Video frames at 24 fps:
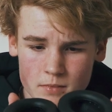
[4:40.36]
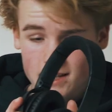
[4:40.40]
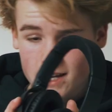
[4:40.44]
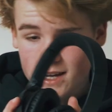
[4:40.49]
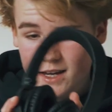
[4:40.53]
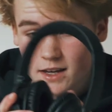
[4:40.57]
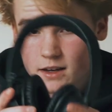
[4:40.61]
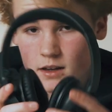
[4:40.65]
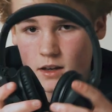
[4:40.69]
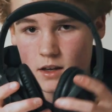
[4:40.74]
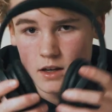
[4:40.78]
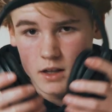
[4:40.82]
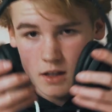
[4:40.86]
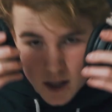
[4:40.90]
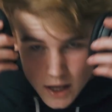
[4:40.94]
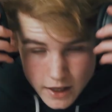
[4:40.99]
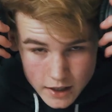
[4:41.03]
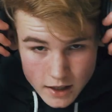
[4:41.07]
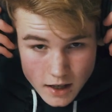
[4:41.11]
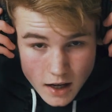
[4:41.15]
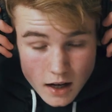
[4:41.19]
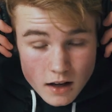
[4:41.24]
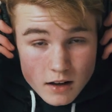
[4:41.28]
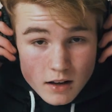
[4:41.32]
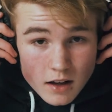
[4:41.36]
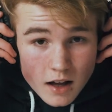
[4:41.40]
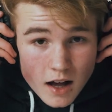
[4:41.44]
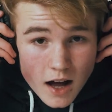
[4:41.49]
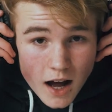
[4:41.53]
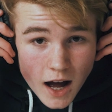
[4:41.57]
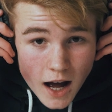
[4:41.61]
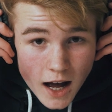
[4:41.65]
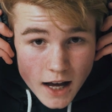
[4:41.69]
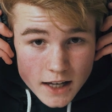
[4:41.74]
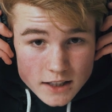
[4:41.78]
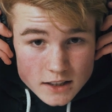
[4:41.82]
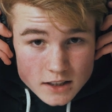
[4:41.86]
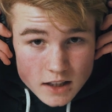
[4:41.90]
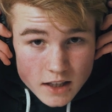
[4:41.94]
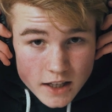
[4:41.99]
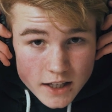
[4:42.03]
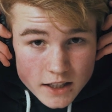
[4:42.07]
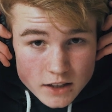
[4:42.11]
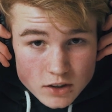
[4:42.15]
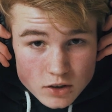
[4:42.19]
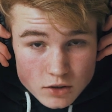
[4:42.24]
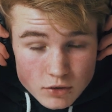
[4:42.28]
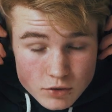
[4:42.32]
They like
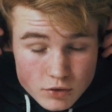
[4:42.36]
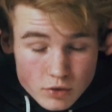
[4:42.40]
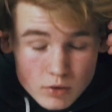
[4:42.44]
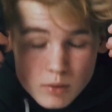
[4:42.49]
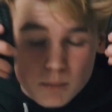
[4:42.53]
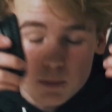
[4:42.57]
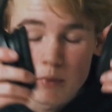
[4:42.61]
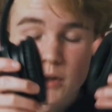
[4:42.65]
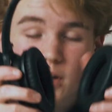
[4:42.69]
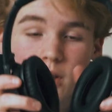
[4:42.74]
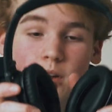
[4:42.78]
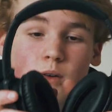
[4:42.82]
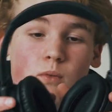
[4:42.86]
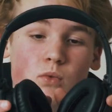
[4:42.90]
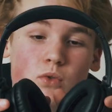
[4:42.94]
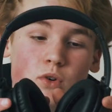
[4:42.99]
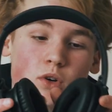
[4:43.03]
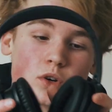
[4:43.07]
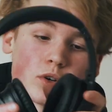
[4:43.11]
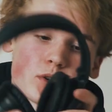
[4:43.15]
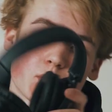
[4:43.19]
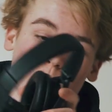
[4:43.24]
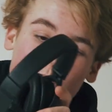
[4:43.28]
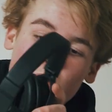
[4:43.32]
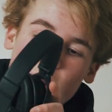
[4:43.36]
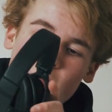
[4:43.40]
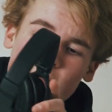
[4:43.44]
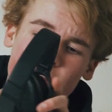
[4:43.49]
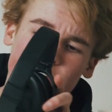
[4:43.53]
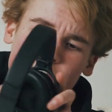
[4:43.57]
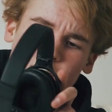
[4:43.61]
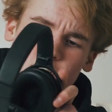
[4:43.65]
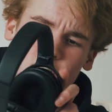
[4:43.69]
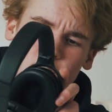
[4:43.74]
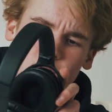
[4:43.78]
isolate you from the world around